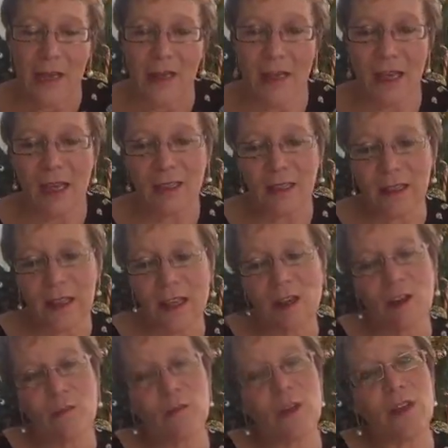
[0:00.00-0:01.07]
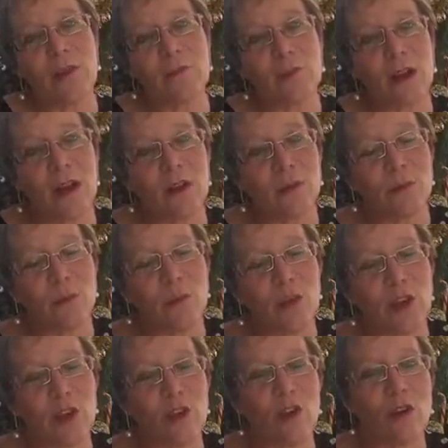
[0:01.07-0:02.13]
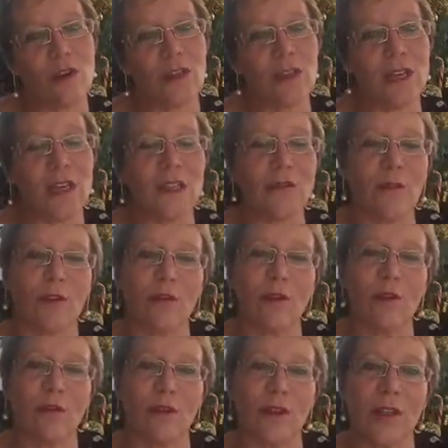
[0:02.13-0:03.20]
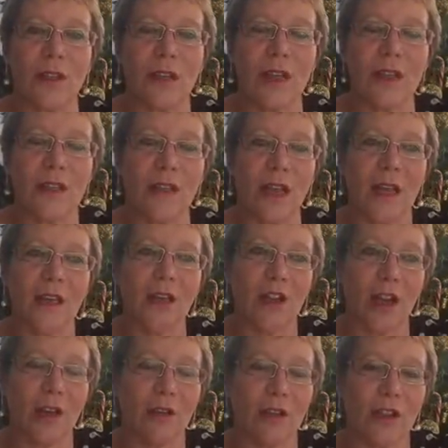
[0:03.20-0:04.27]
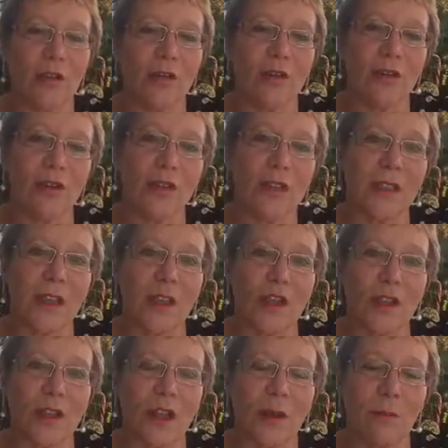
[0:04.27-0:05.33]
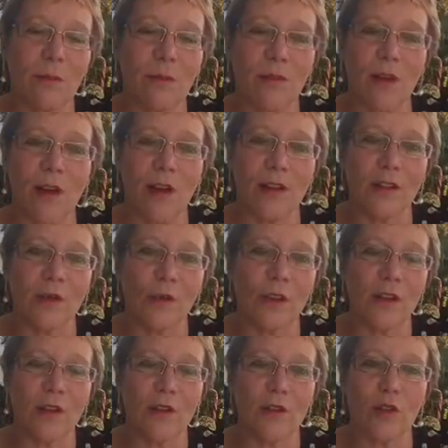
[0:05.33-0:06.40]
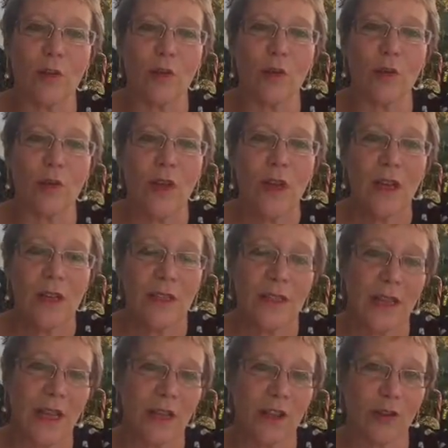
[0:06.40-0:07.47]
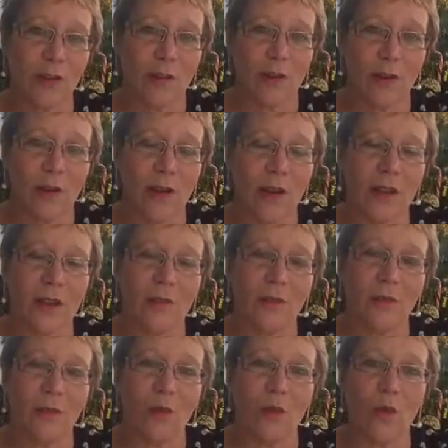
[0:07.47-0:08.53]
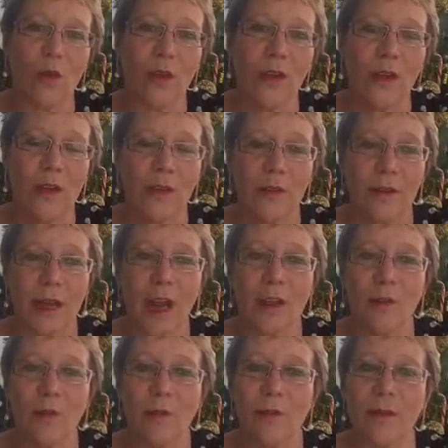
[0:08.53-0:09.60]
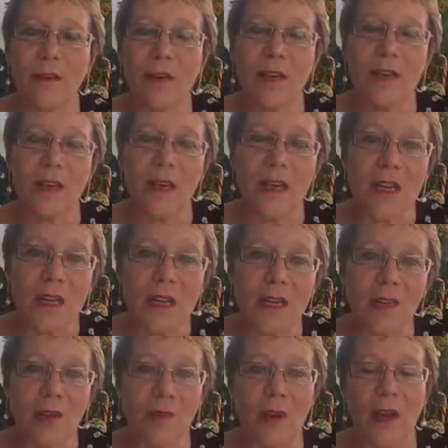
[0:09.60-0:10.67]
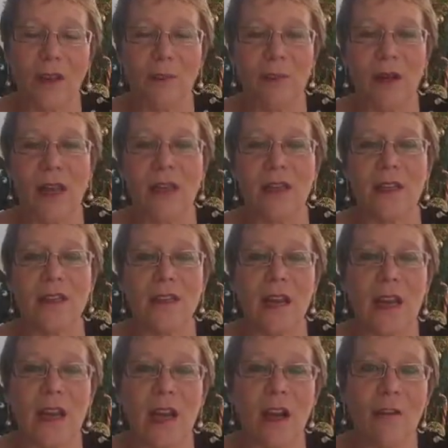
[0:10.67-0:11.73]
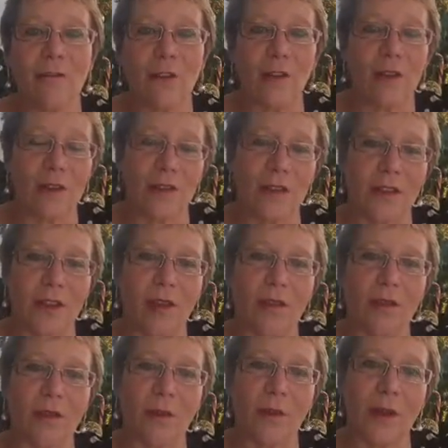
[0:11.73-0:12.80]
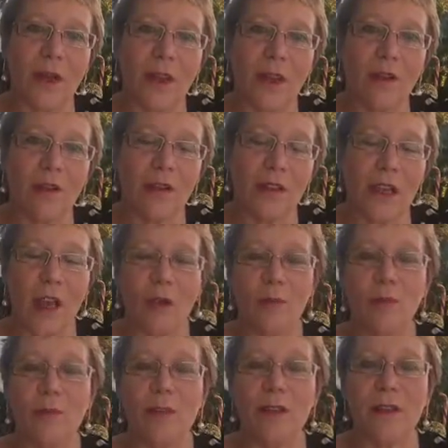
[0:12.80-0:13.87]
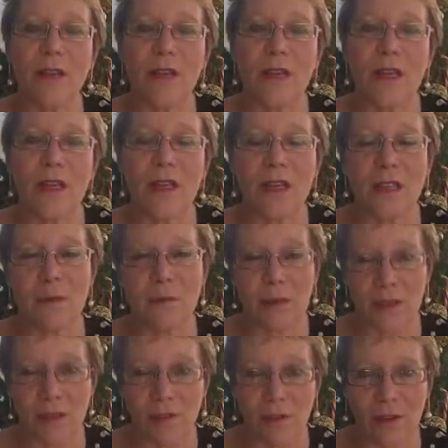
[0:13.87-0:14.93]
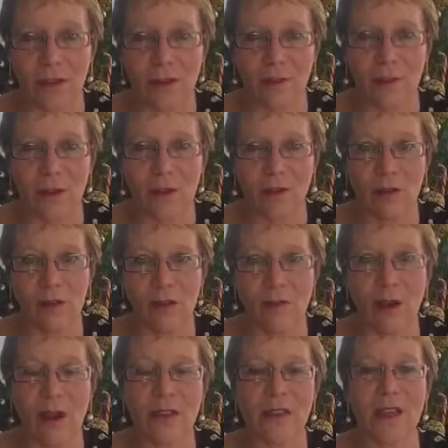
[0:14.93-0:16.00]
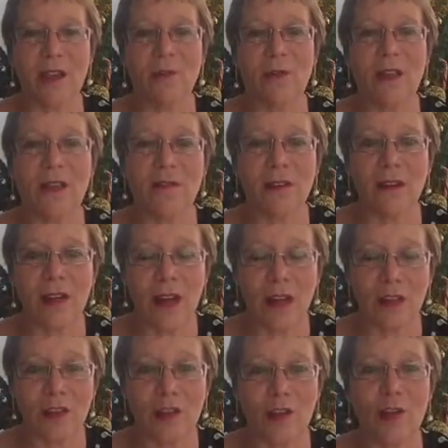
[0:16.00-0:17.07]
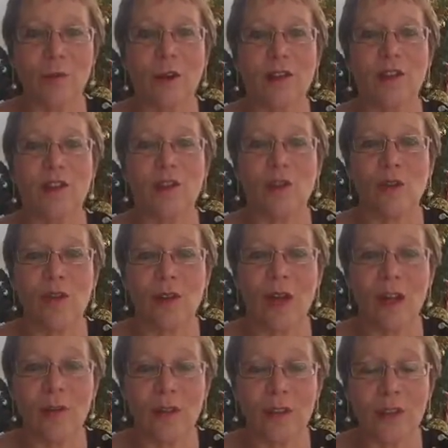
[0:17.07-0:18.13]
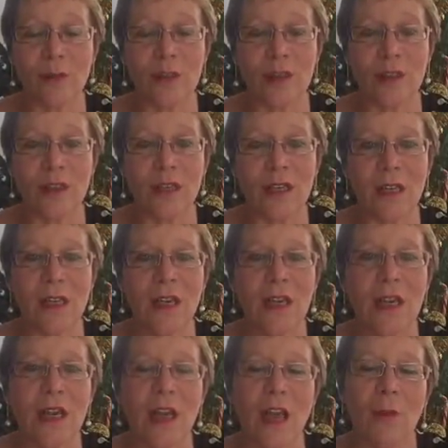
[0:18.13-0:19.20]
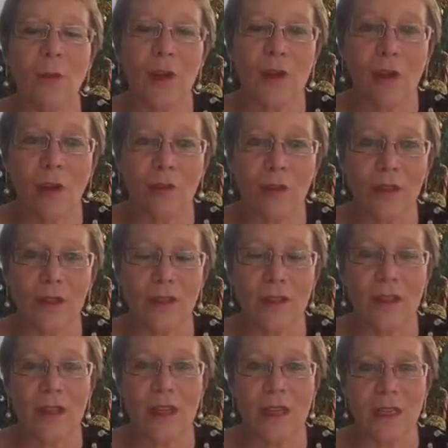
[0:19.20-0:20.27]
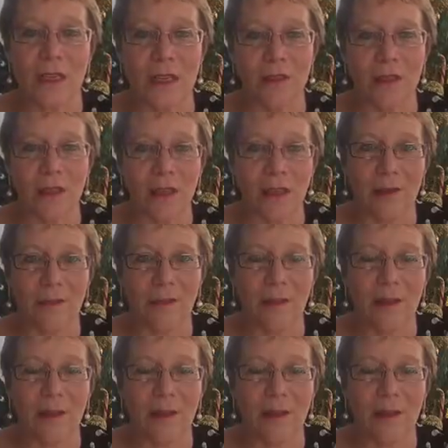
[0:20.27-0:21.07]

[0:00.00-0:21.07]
The other thing I'm really proud to be working on is Days for Girls. Now that's a charity organisation that provides reusable sanitary products for young women in need around the planet, and our focus is going to be on young women in need in the Pacific, because in my town we have a large Kiribati and Tuvaluan community and we know that there's a need out there.